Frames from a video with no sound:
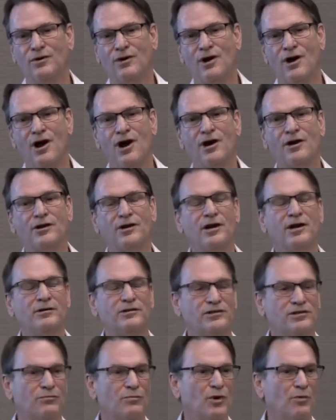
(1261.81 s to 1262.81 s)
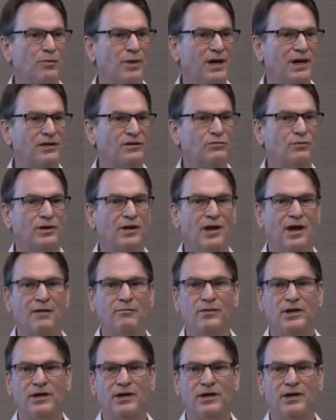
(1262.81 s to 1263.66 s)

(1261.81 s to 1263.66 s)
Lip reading: our customer base would not be